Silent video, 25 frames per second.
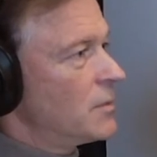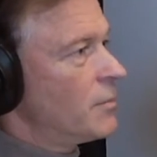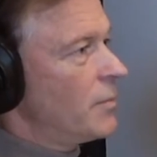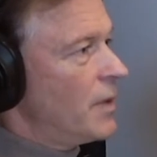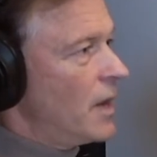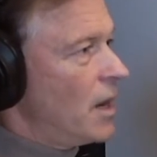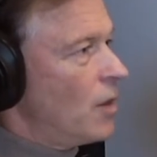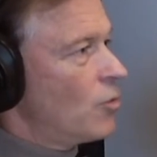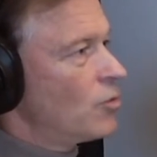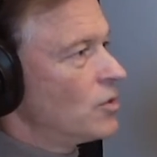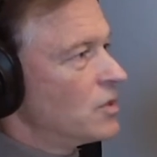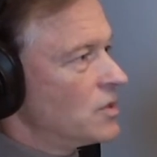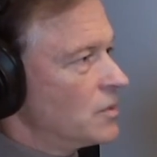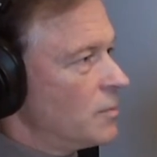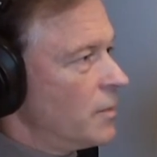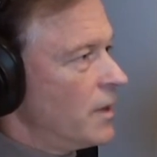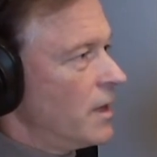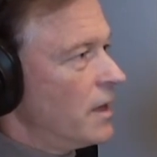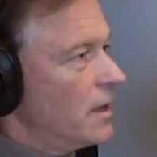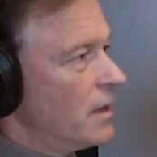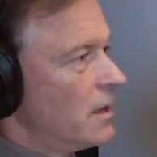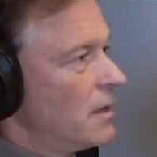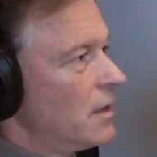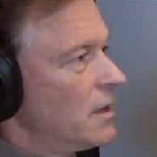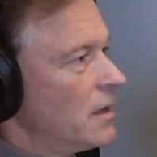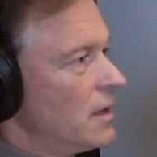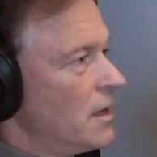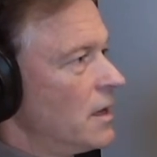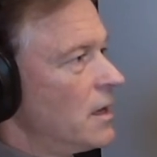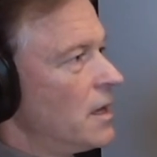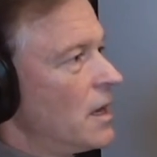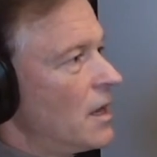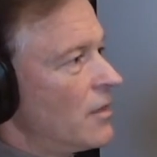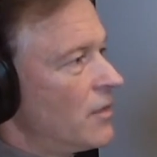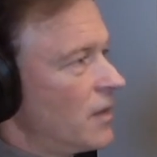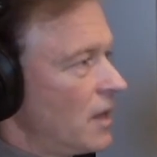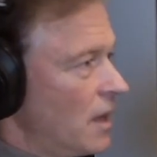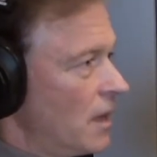power display,
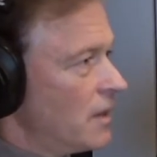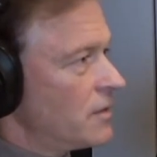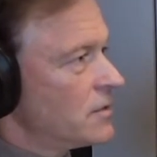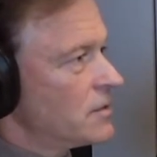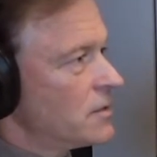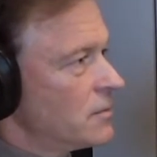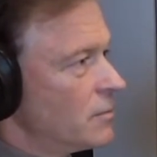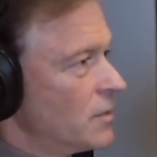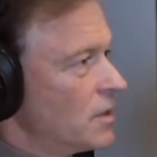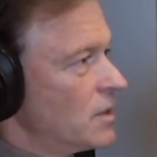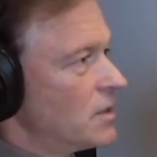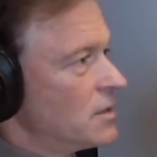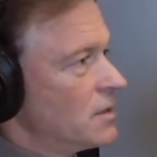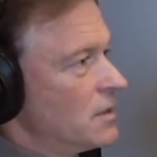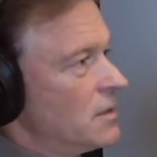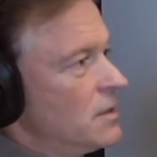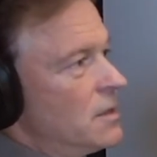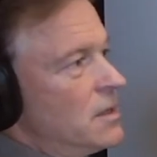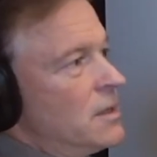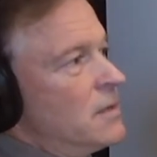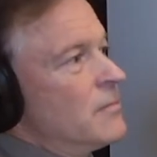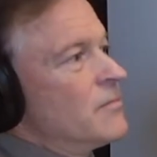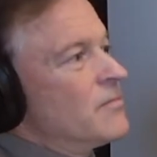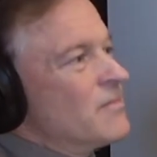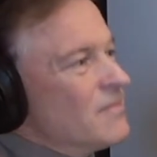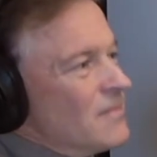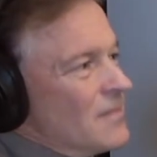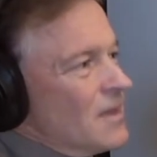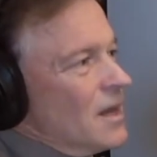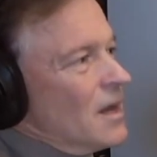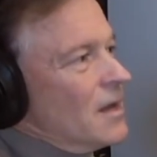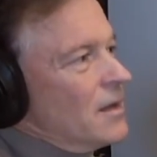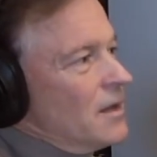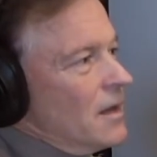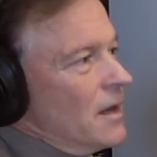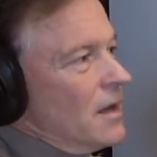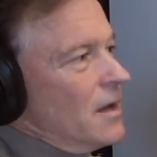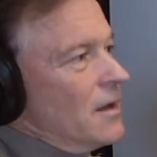nothing else. Because
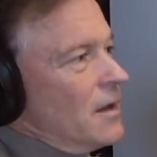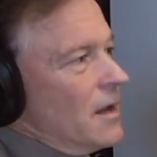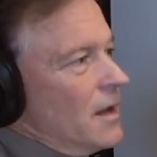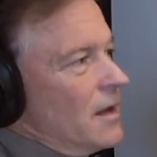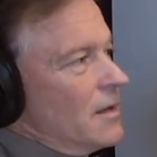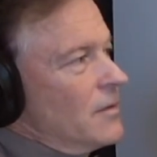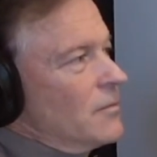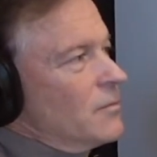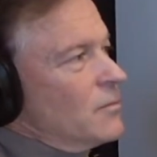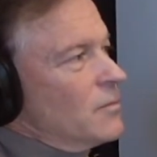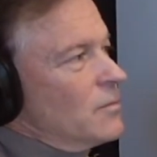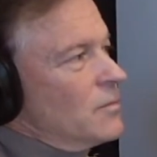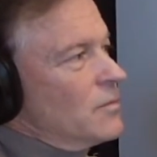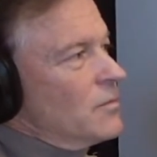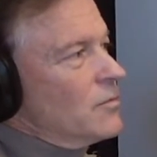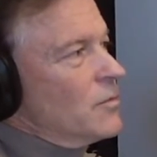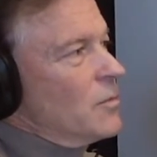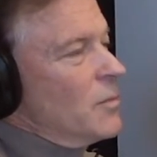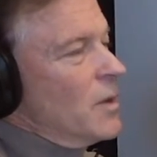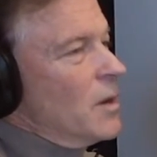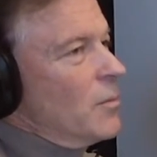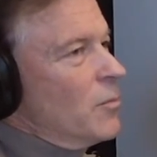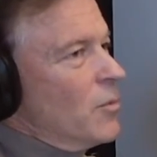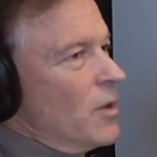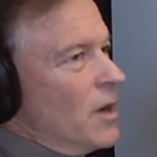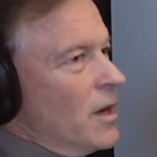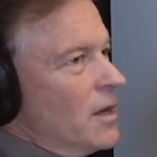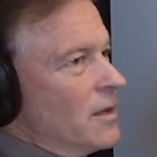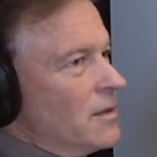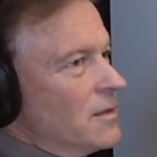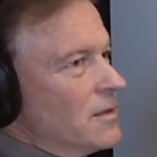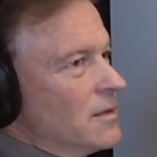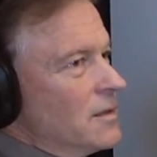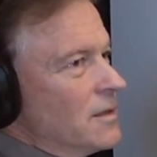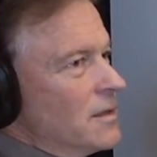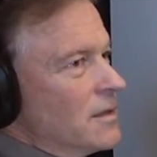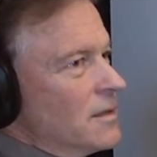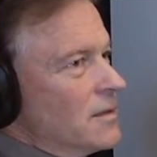I remember I
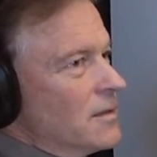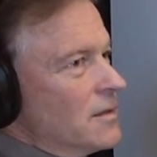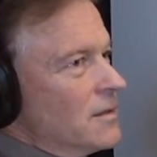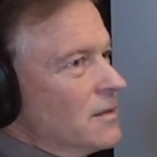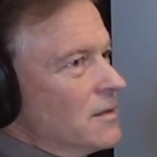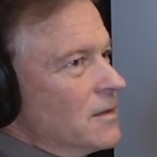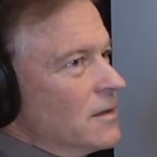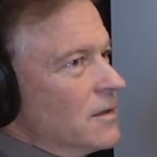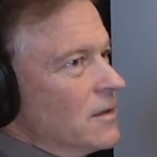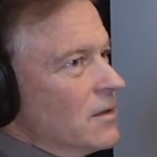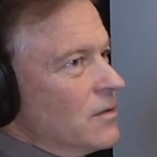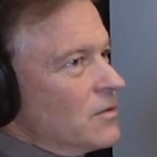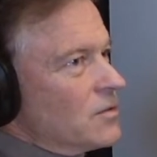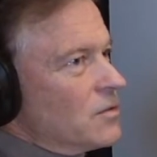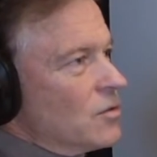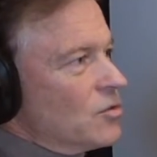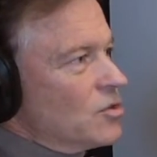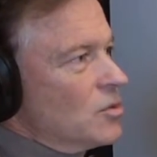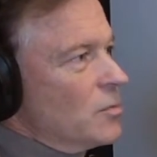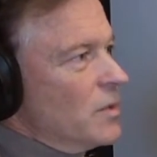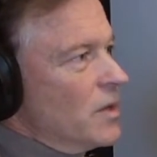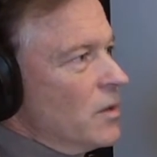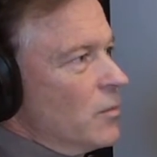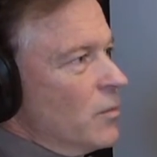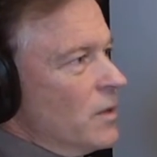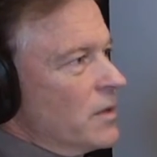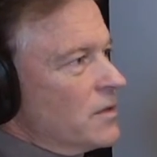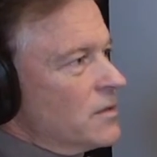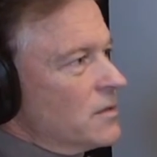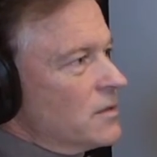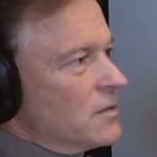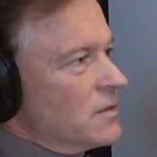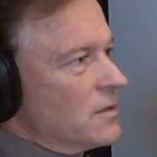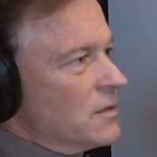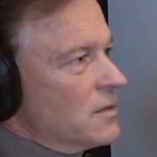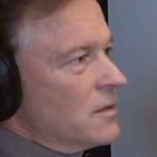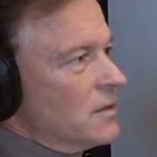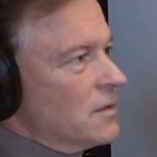did on social media
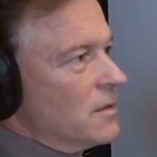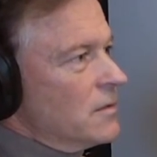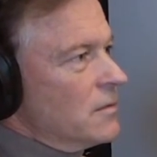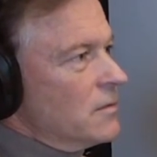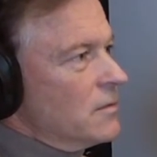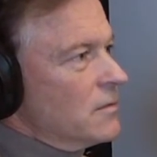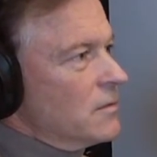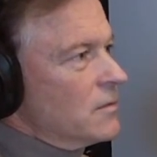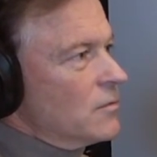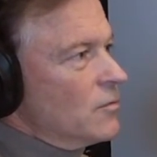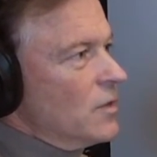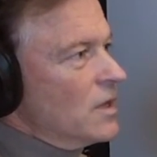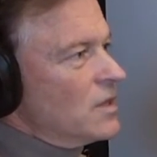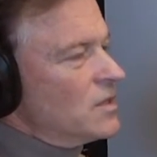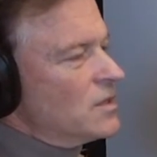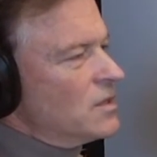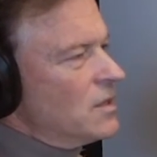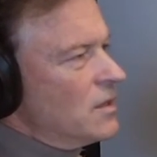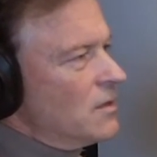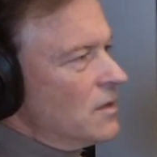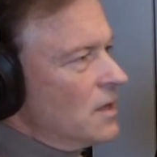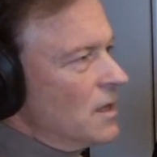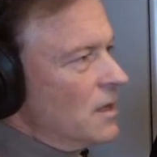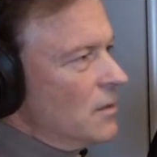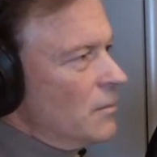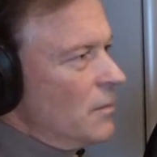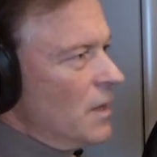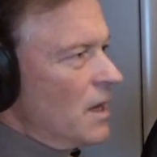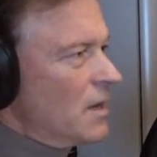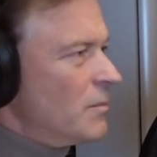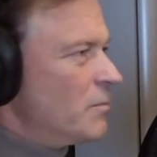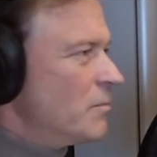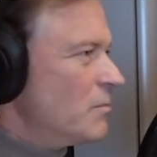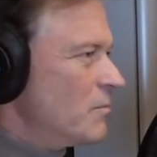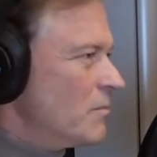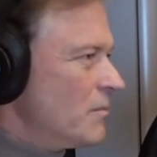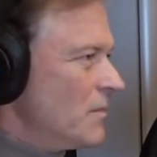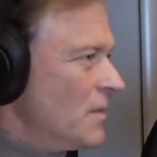once question that it
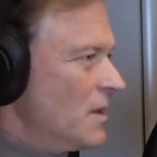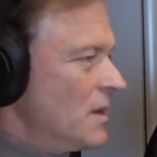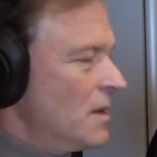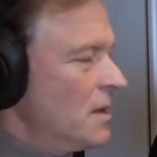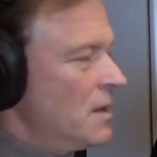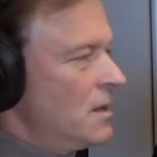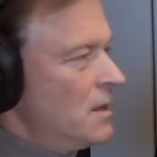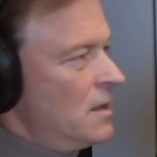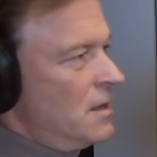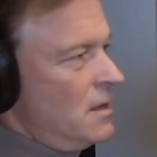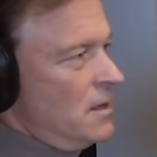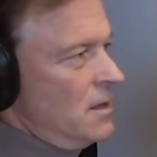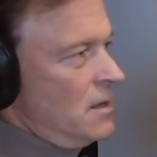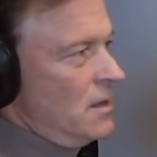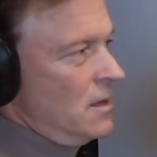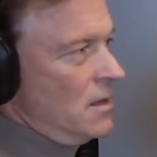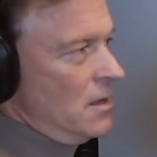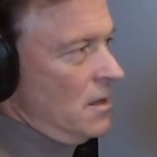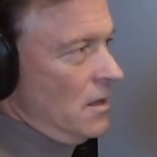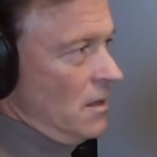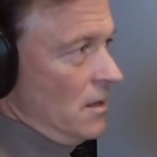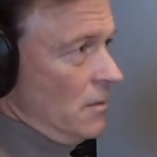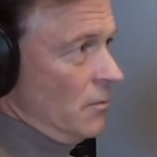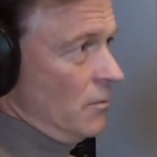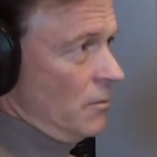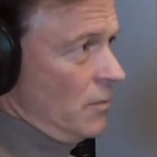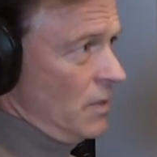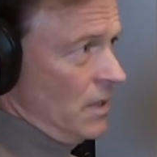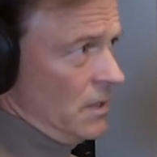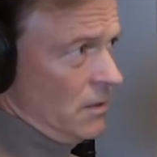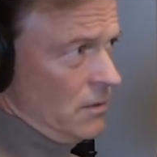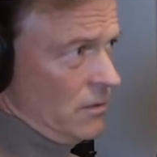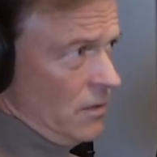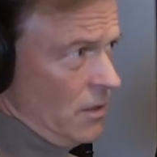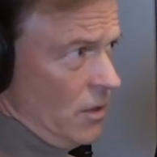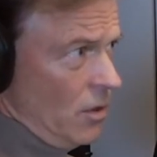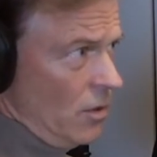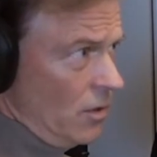might
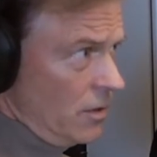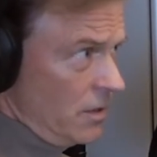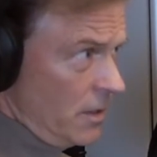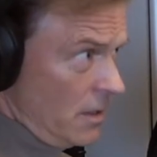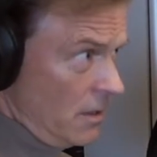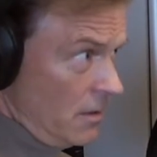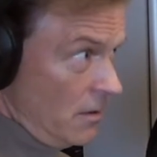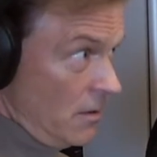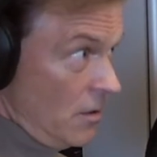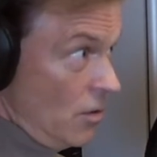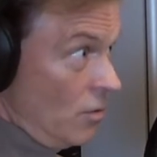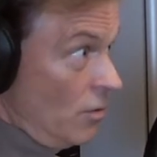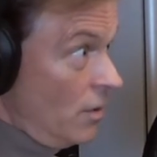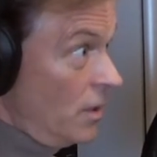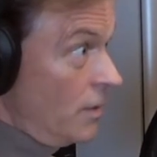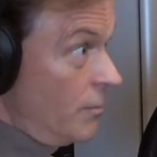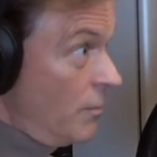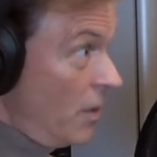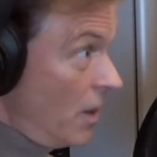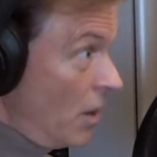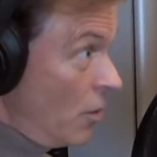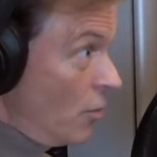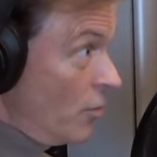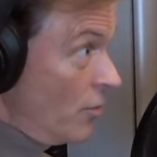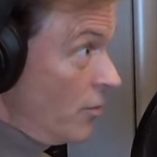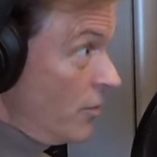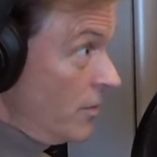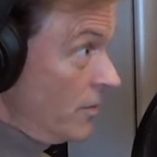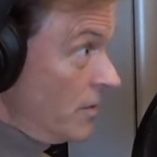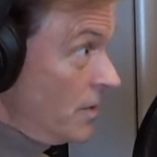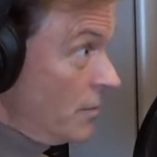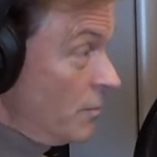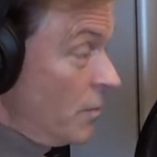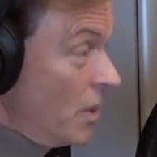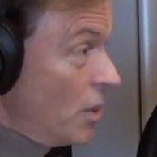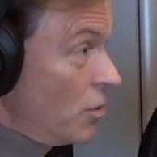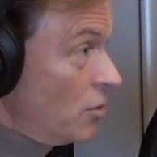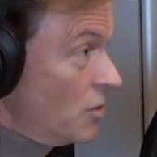be only power
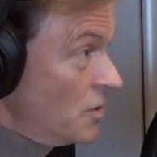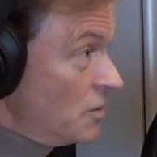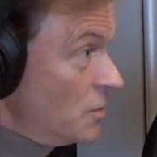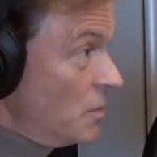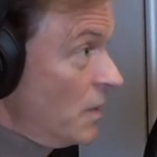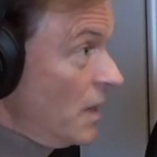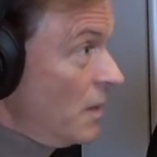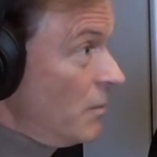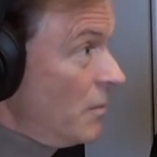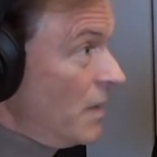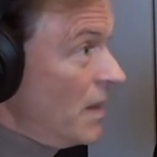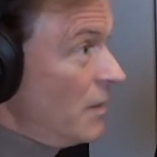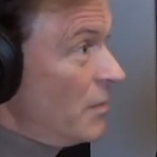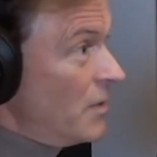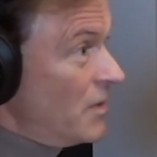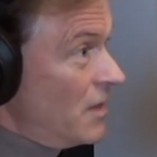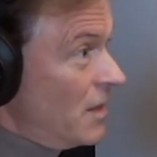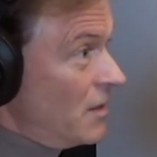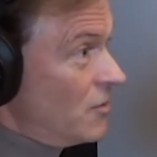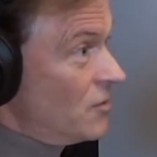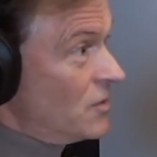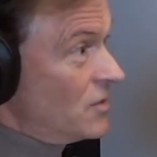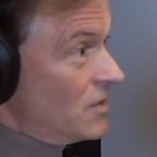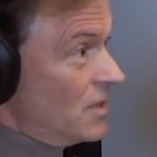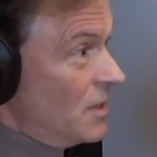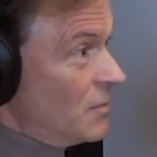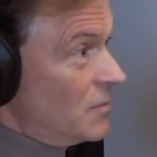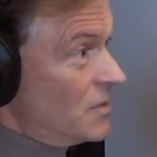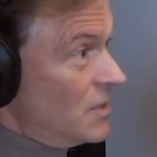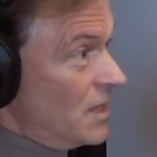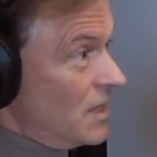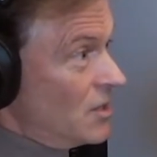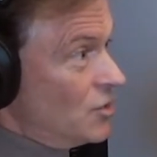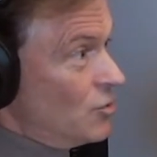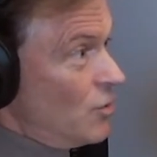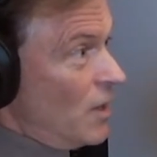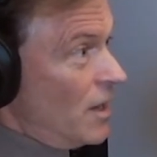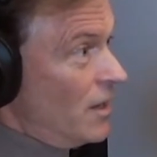display. Maybe there is some
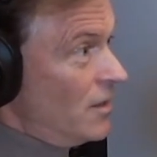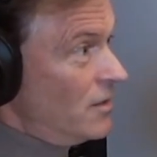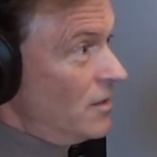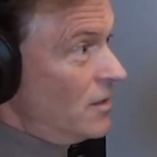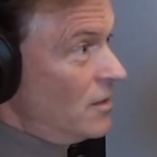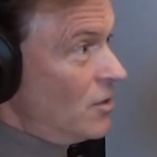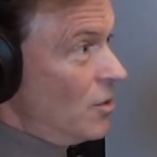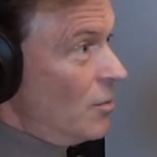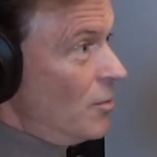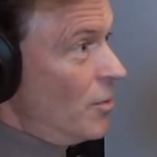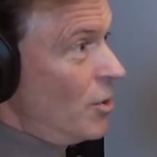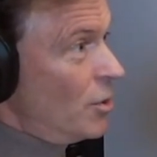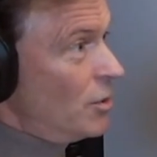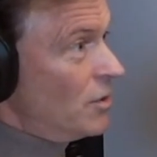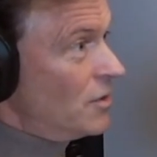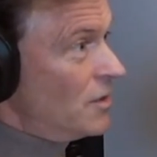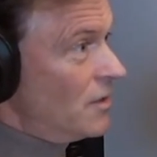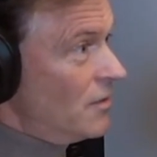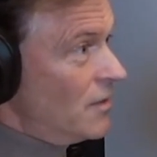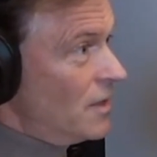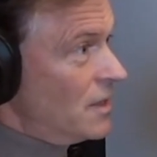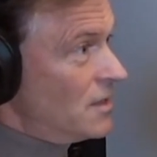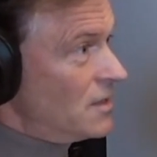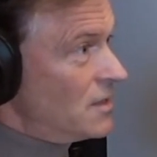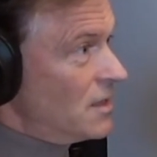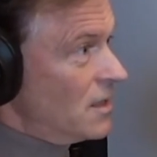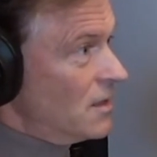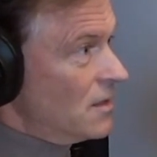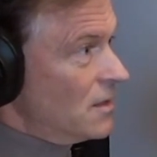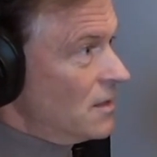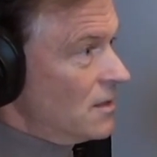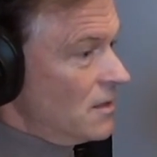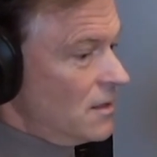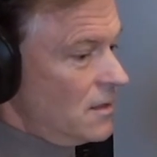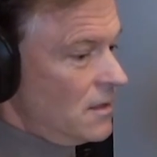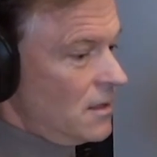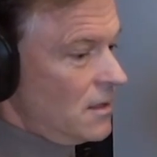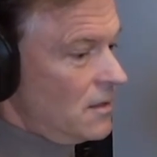sexuality component in this, and
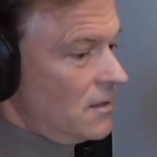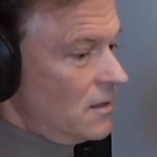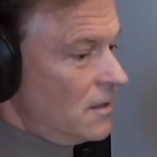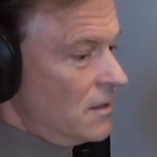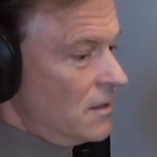then